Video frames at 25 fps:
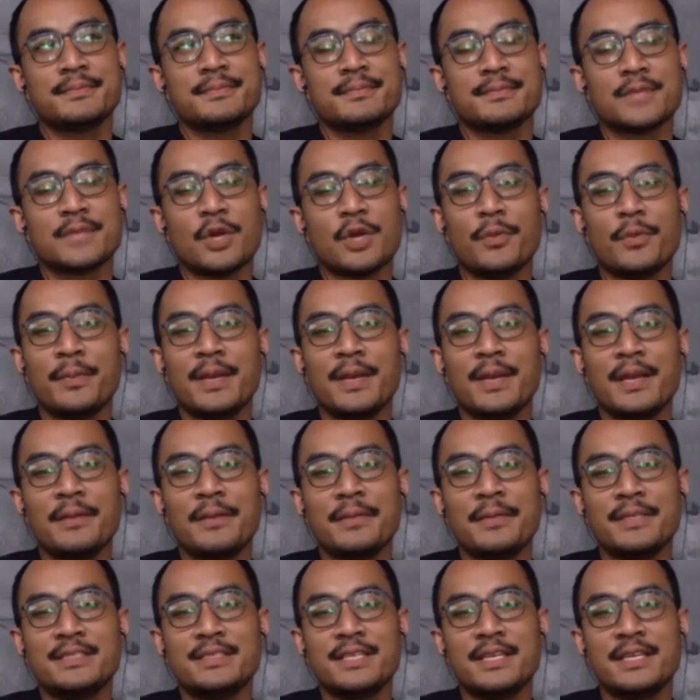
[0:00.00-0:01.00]
Kopilah
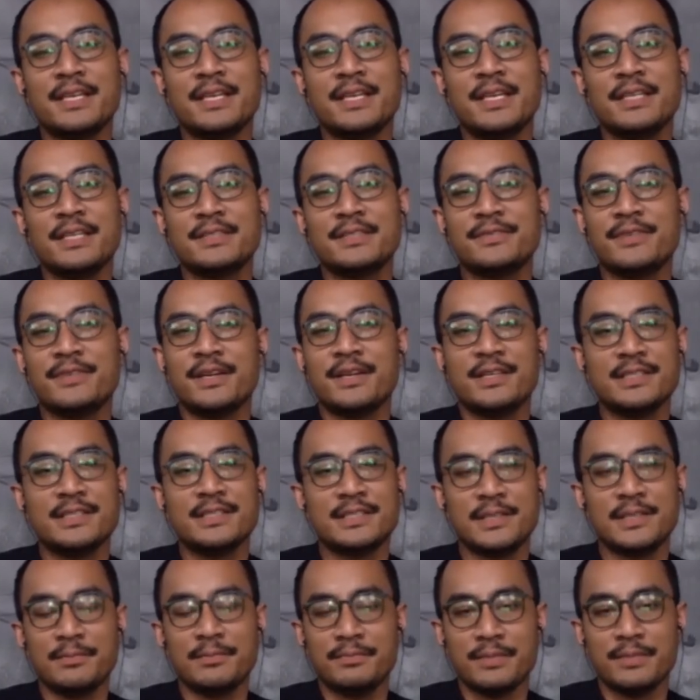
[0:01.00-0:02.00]
basically is very
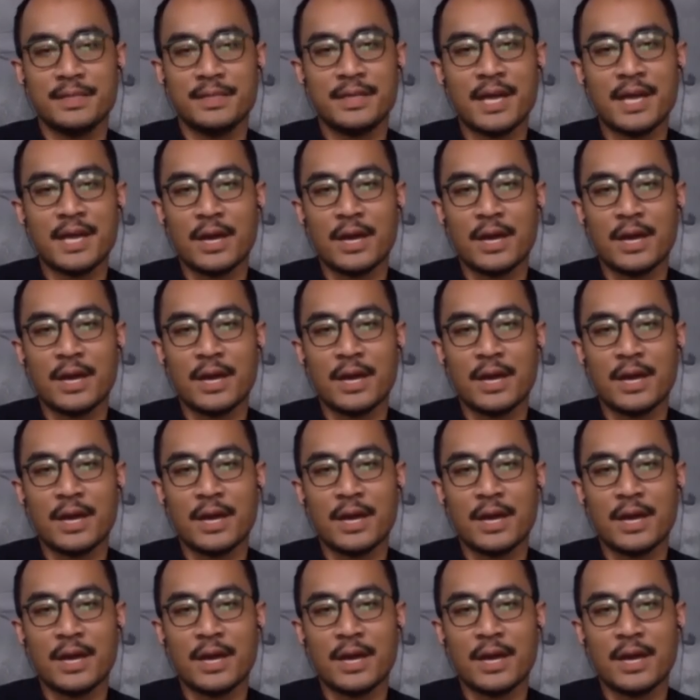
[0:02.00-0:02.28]
simple.